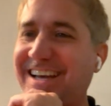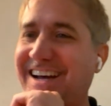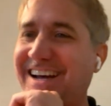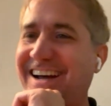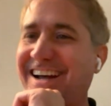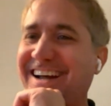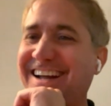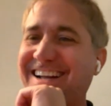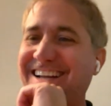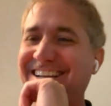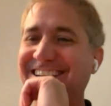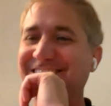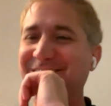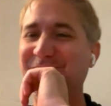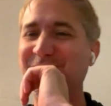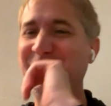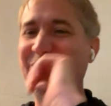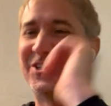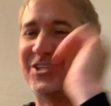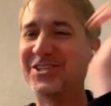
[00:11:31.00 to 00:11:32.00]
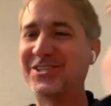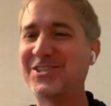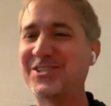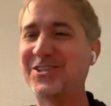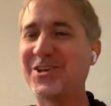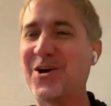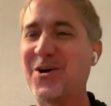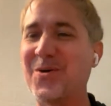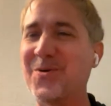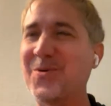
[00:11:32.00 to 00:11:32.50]
because uh, it was
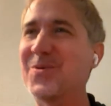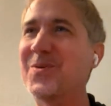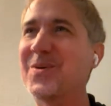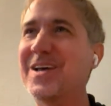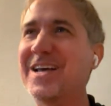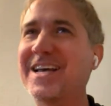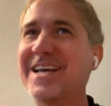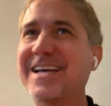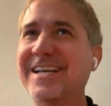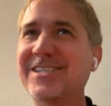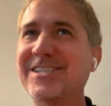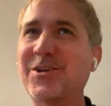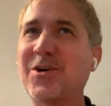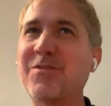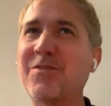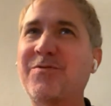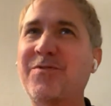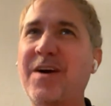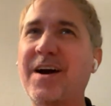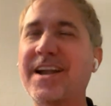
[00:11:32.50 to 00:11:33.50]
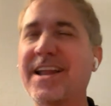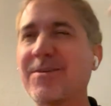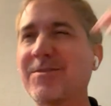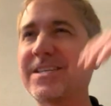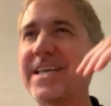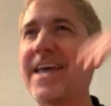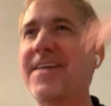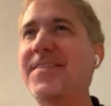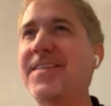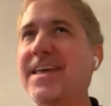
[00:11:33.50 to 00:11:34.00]
just so, so fun. It
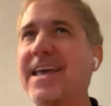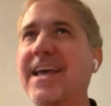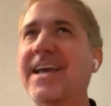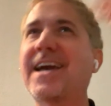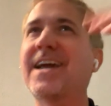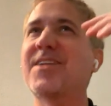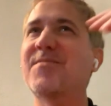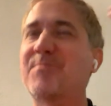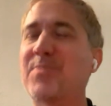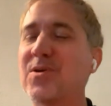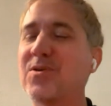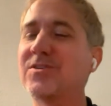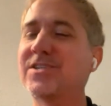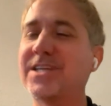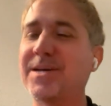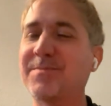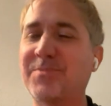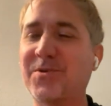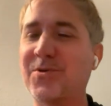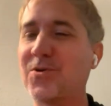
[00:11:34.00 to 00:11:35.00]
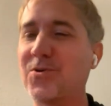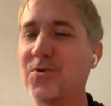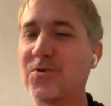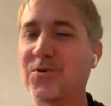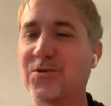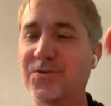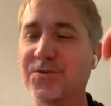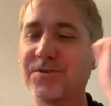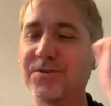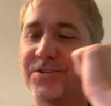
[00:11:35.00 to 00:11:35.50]
was, and it kind of perked up the
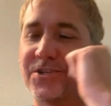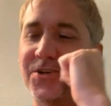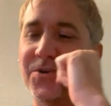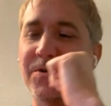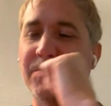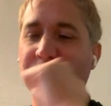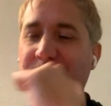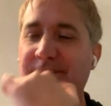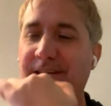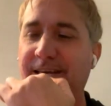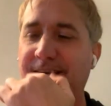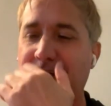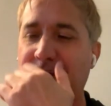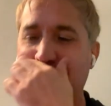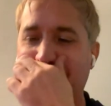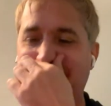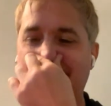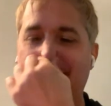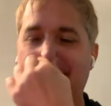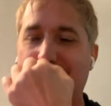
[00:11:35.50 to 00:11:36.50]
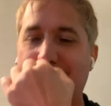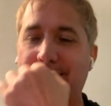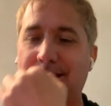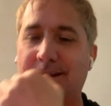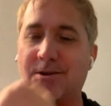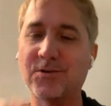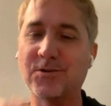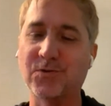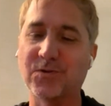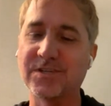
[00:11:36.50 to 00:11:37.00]
whole crew too. It was like at the end,
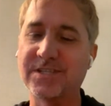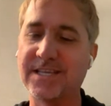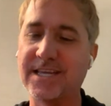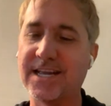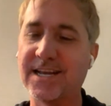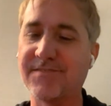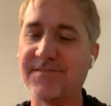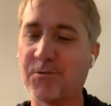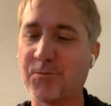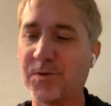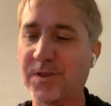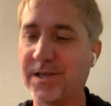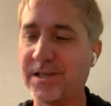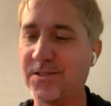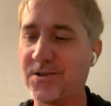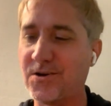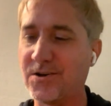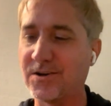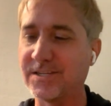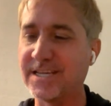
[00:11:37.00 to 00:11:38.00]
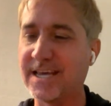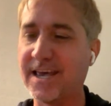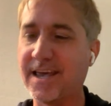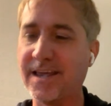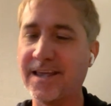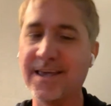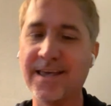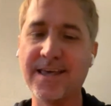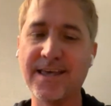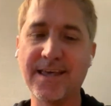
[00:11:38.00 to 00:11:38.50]
you know, towards the end of a really long
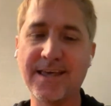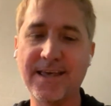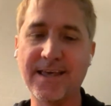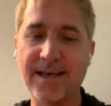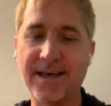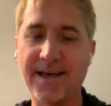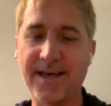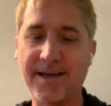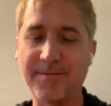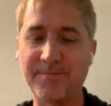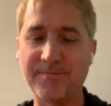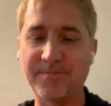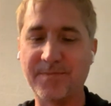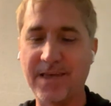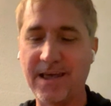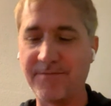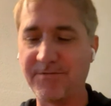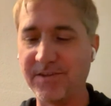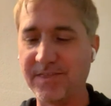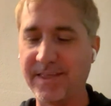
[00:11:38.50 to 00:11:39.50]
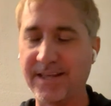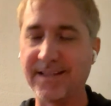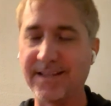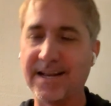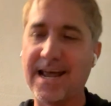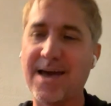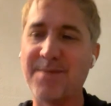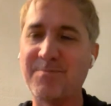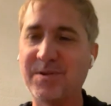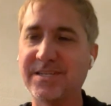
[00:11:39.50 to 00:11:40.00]
day, um,
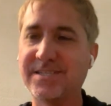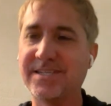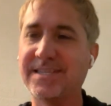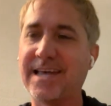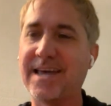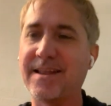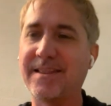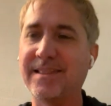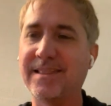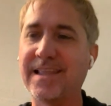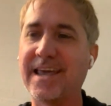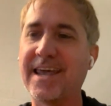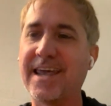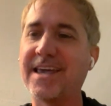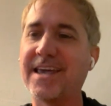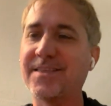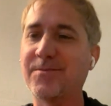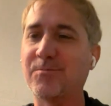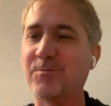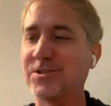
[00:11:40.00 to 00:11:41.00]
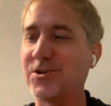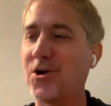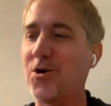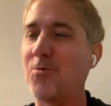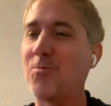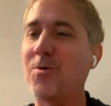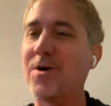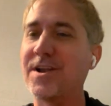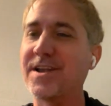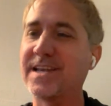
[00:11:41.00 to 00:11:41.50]
everything that happens at that lake was
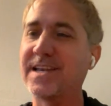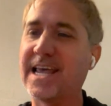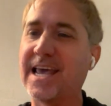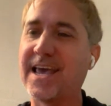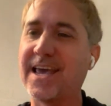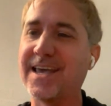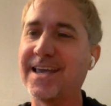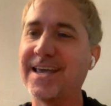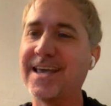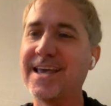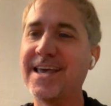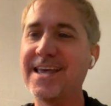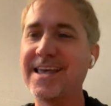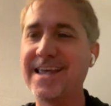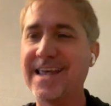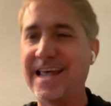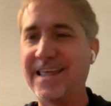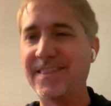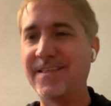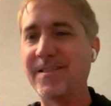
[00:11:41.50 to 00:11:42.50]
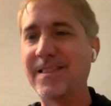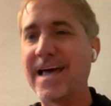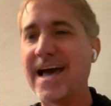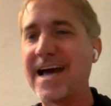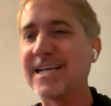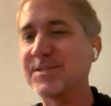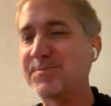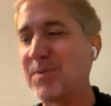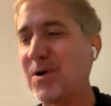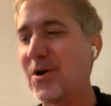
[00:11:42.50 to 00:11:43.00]
all one day and the
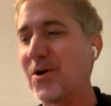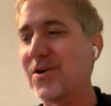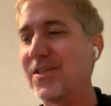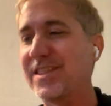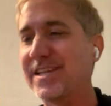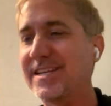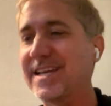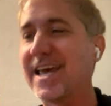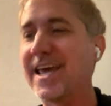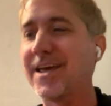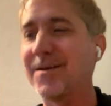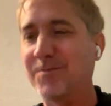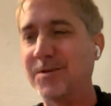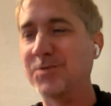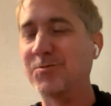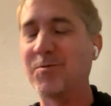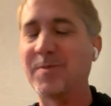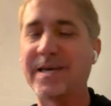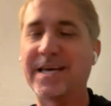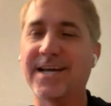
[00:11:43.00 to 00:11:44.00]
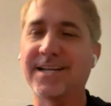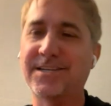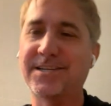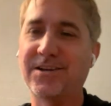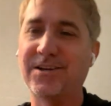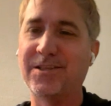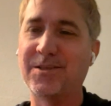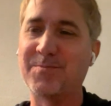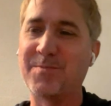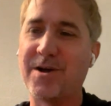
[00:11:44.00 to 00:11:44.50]
last part of the day was when we
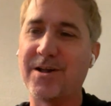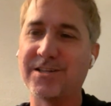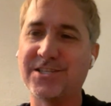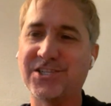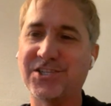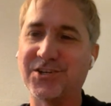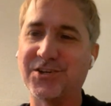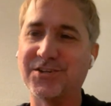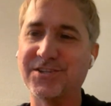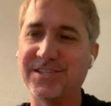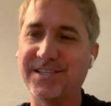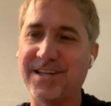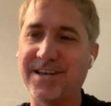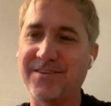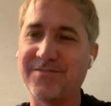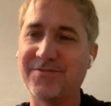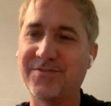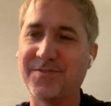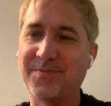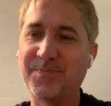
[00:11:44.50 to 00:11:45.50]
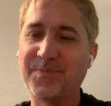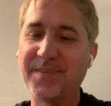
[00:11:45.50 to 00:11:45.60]
got to do the monster stuff